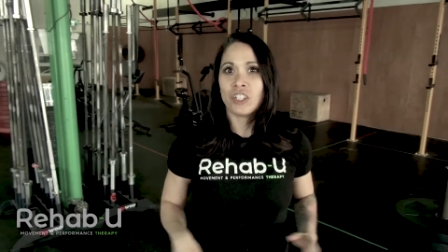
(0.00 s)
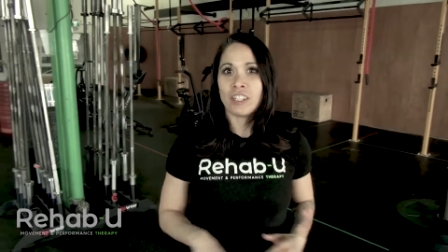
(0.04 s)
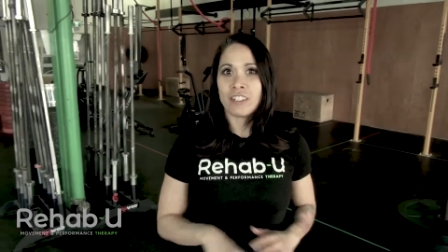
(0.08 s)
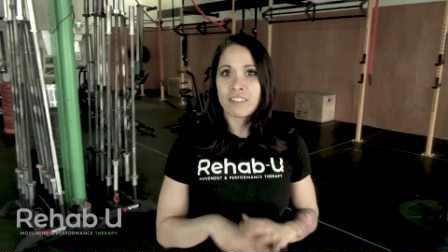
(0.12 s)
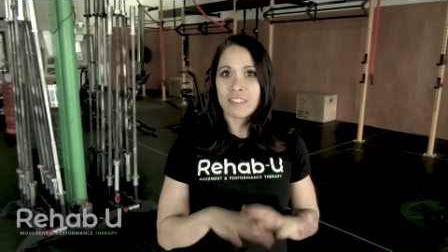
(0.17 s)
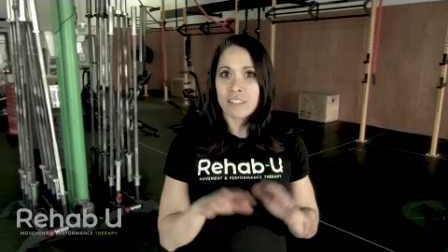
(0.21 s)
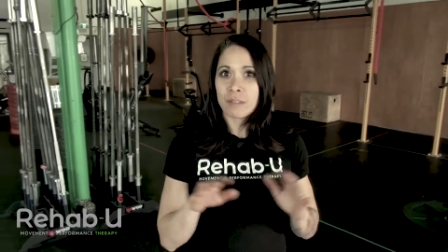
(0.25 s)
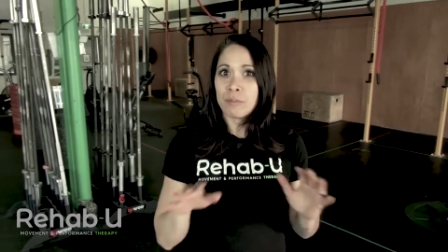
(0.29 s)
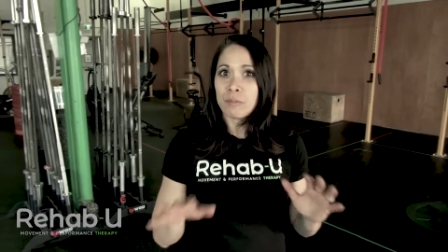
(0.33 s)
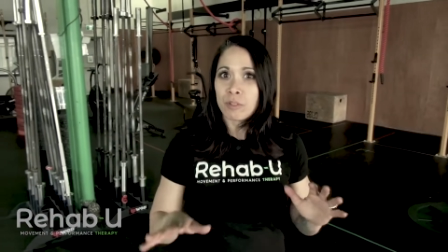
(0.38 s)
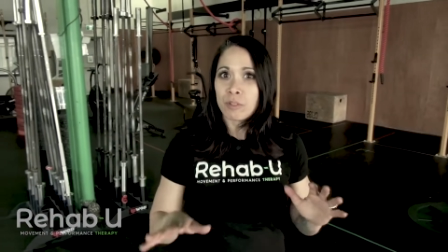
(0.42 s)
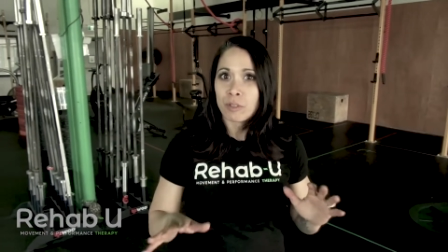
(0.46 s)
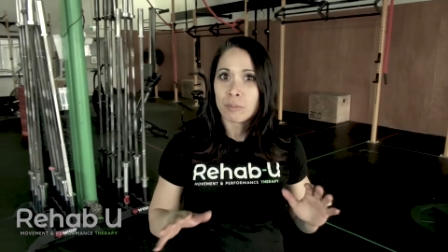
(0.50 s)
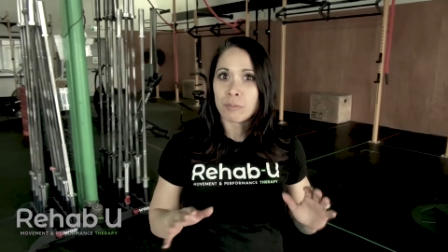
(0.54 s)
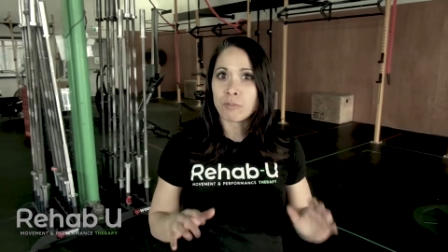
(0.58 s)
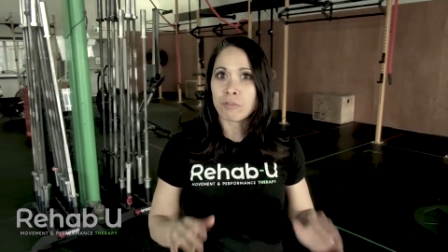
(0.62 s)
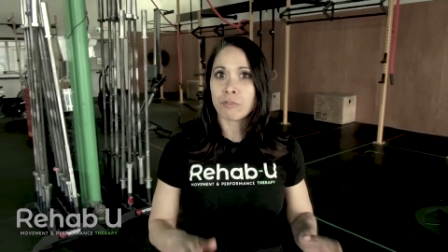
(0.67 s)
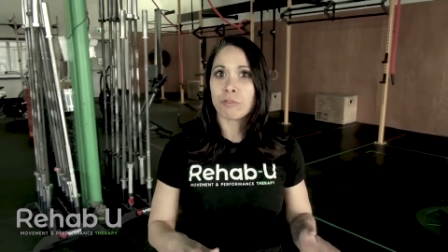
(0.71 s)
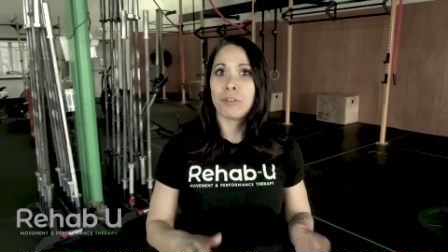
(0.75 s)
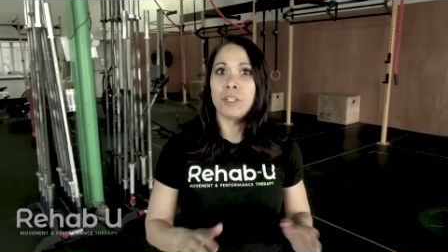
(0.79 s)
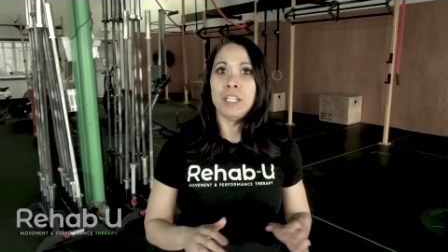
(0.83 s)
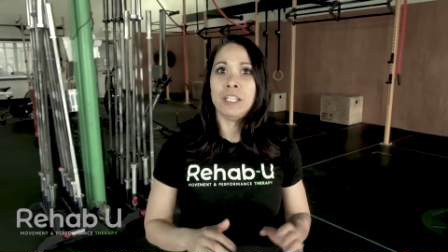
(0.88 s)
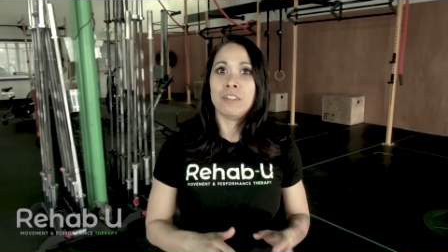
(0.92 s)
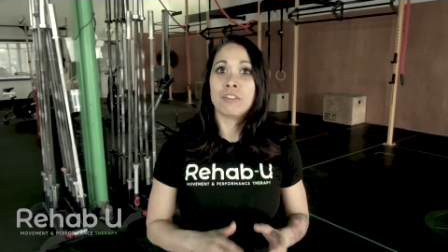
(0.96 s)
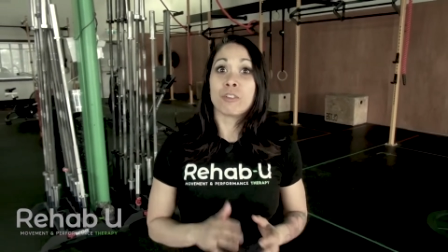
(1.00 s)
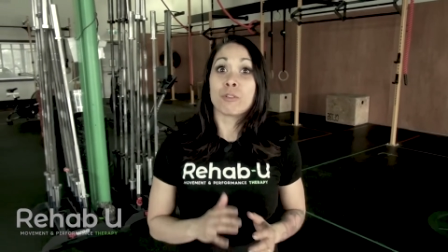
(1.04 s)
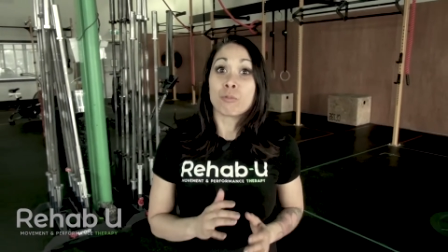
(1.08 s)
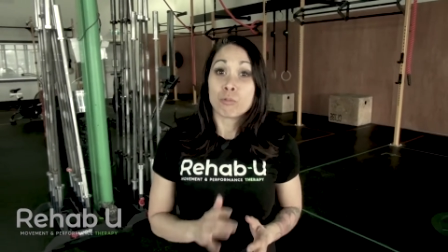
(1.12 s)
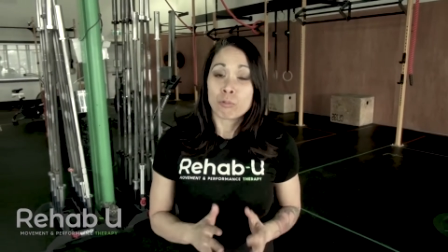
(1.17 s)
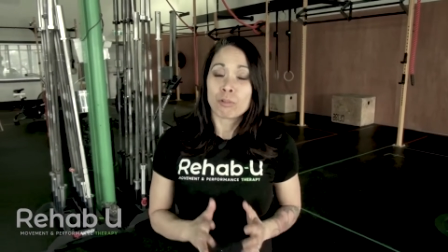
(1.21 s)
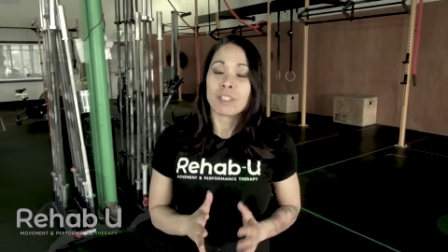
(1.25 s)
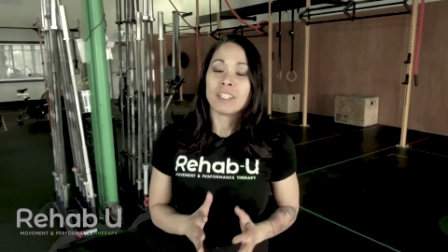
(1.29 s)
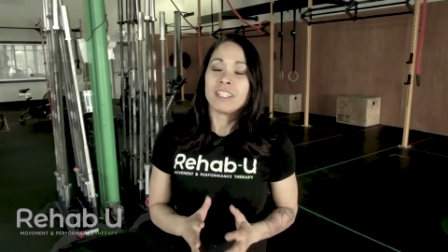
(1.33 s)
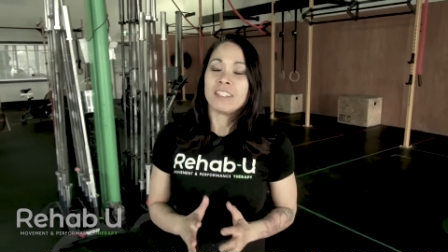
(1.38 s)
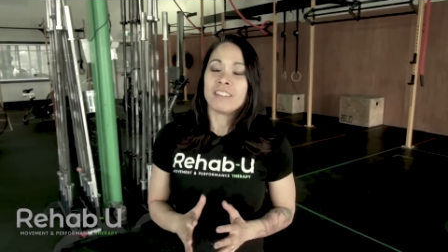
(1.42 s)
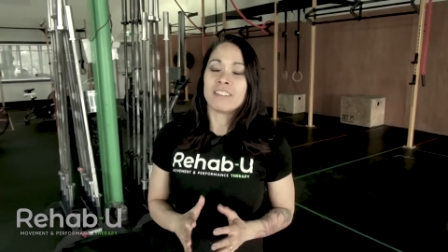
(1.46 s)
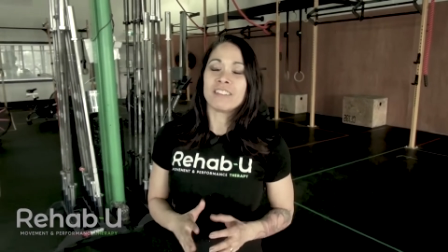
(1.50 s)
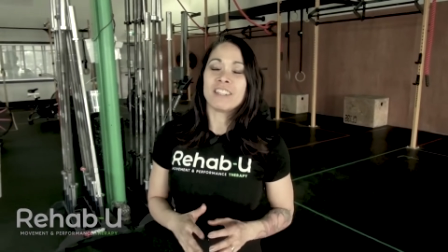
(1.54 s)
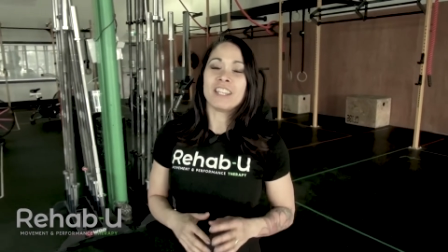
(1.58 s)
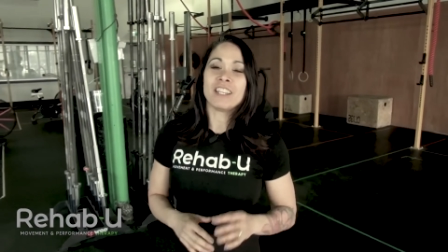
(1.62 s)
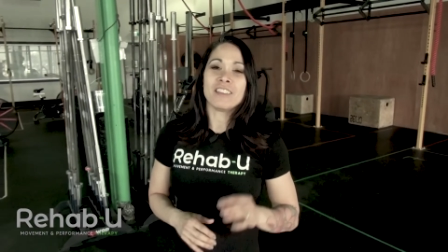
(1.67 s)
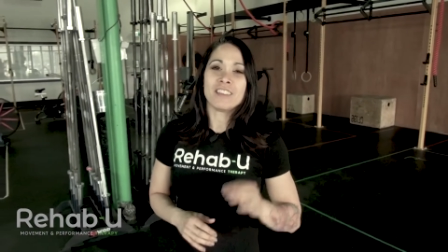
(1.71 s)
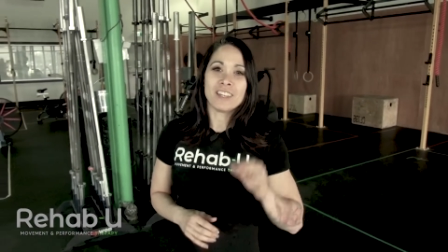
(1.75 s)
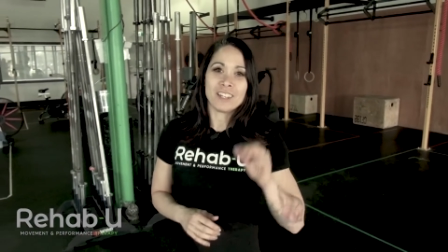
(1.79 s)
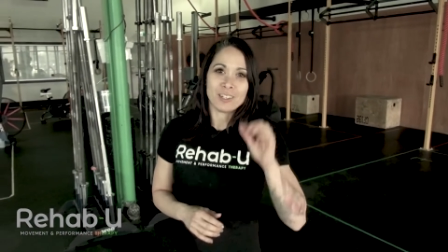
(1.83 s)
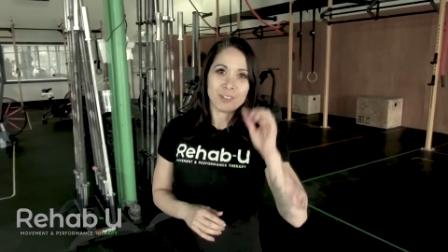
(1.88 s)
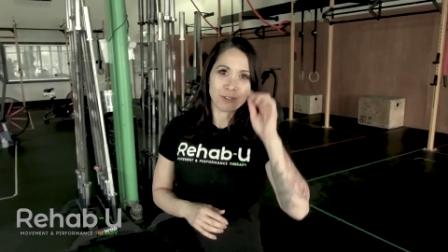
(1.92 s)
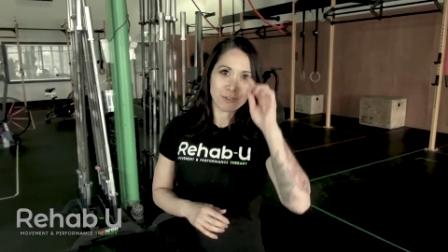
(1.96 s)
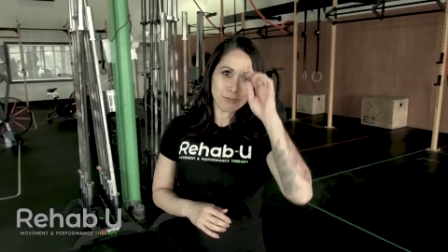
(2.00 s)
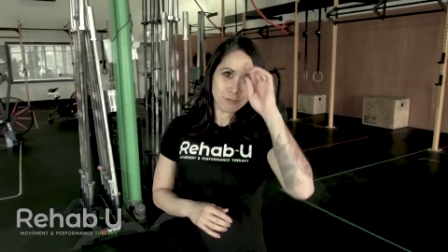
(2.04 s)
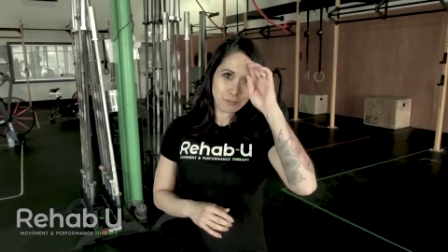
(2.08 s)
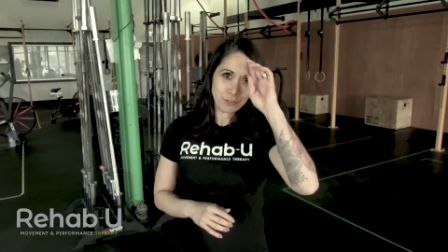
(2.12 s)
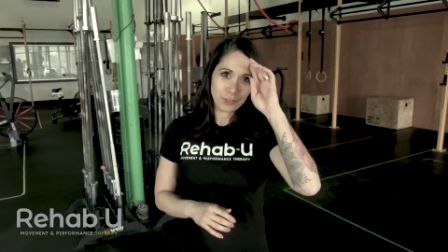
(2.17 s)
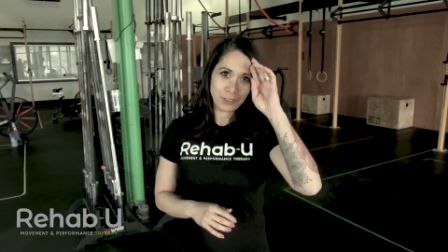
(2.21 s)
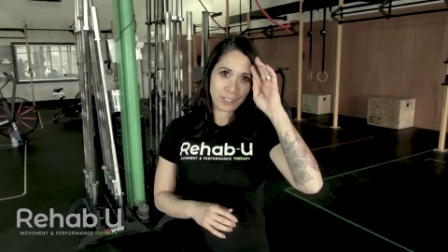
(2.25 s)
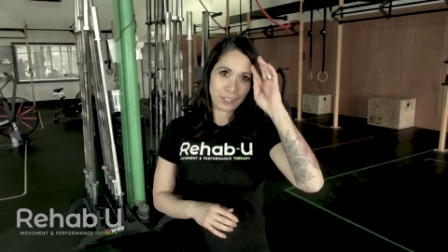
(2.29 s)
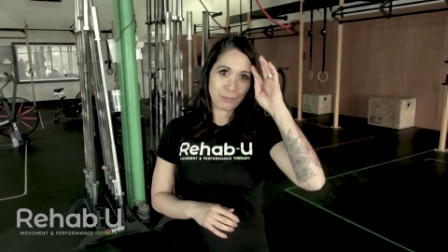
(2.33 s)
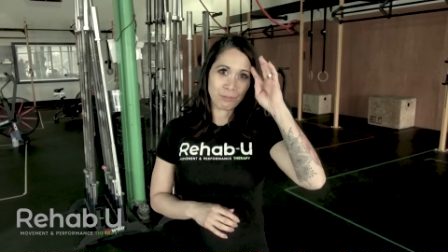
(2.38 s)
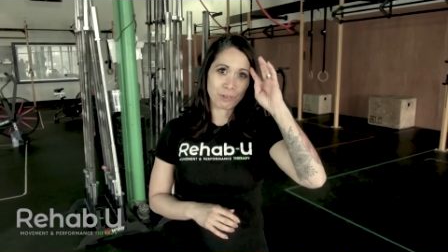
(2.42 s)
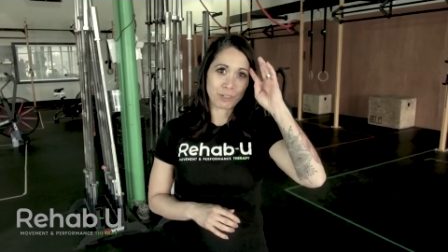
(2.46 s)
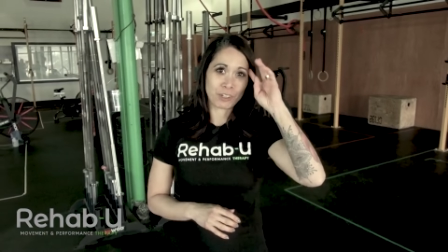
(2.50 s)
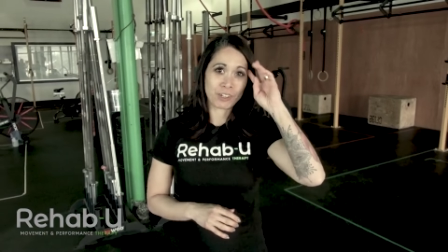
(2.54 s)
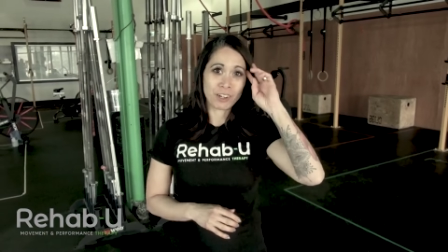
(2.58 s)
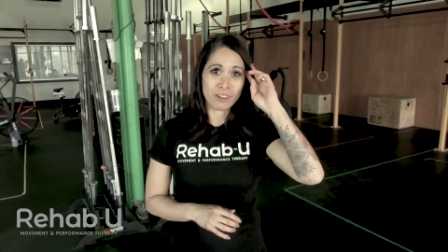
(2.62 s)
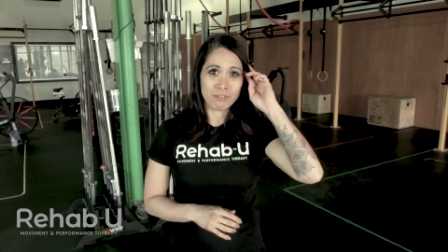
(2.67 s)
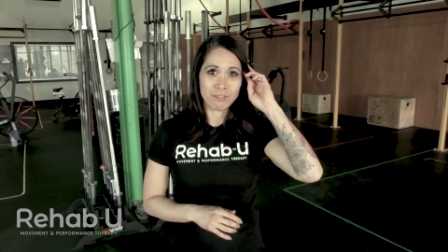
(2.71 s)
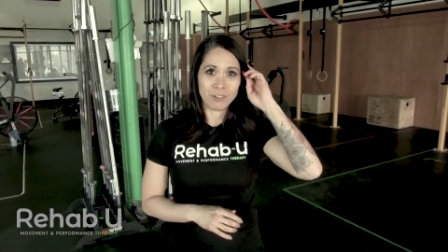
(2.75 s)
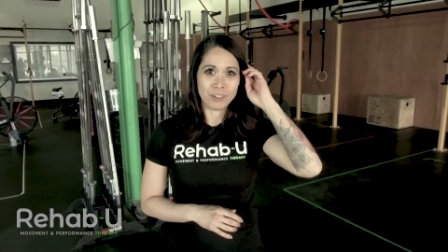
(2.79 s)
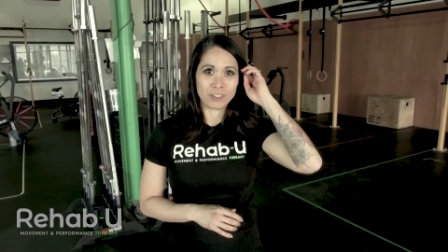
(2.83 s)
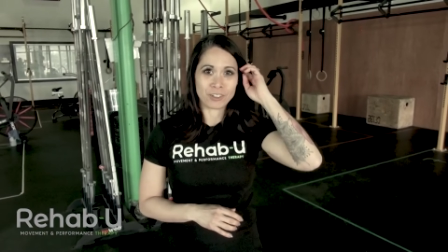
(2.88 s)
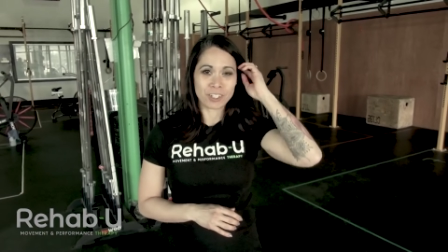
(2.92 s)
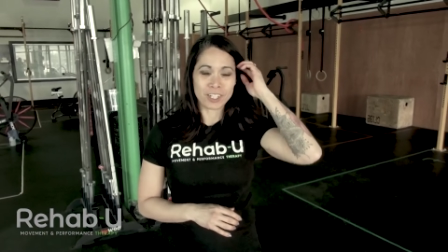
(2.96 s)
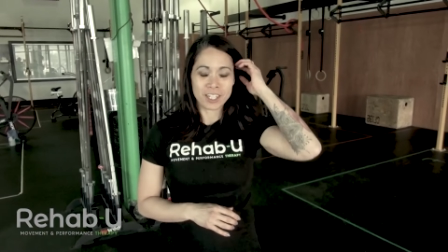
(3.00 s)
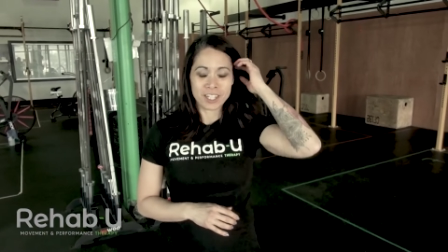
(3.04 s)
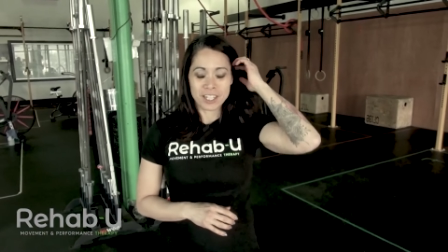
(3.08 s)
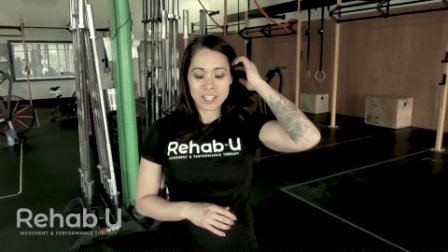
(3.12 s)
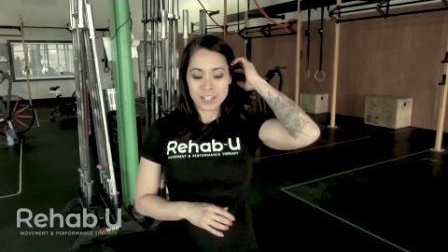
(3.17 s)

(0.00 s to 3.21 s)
and symptom-free to really say that you're fully recovered.